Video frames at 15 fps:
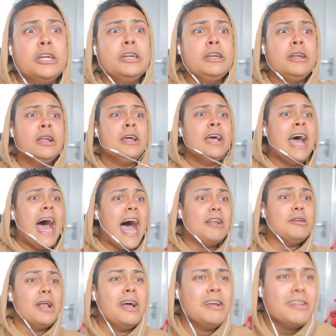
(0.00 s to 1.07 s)

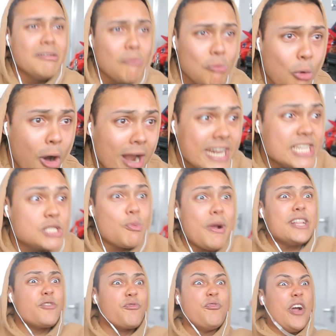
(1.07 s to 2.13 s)
And what is
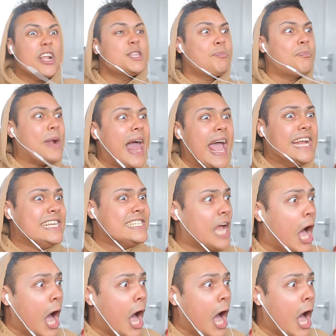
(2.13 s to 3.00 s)
with Rick Blazer?